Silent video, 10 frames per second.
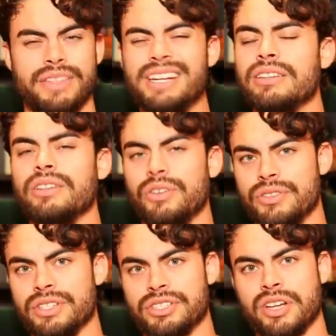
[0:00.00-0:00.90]
they didn't
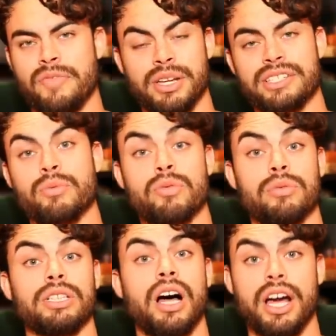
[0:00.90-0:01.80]
learn this stuff because they were
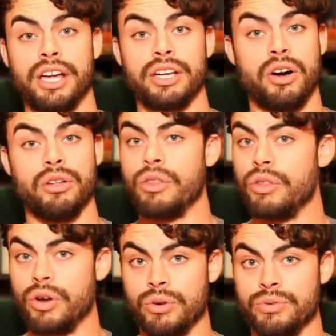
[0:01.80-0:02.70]
relying on
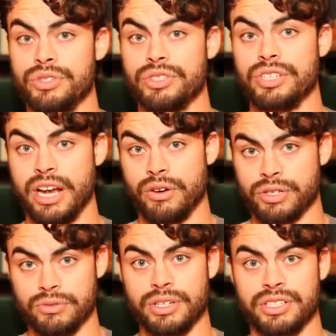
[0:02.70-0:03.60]
those
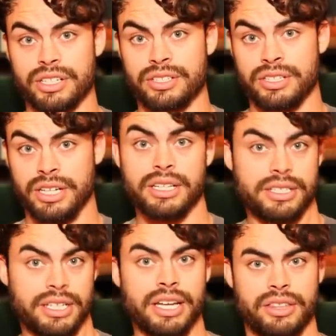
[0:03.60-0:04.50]
characteristics
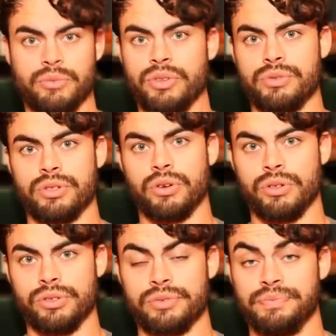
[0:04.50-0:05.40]
to get them those
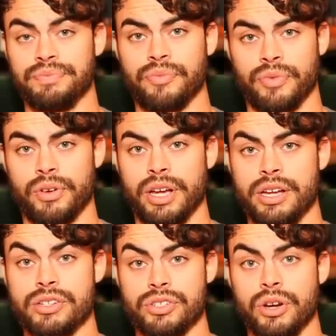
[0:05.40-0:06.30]
girls.
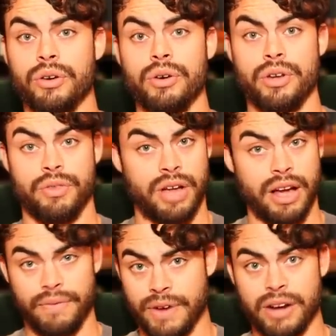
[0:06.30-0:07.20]
Okay, so
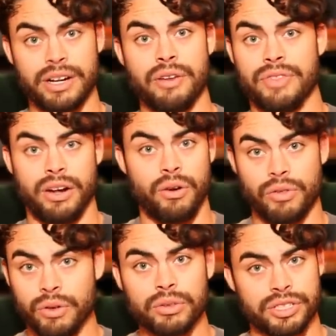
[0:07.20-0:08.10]
I found out that
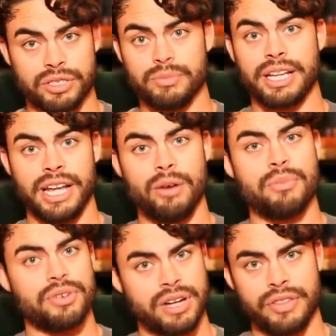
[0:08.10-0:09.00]
although looks and money
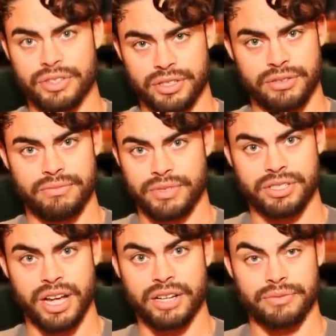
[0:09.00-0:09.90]
help, they're not the
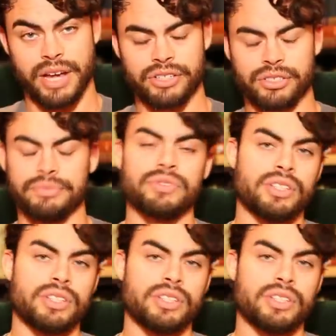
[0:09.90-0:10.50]
deciding factor.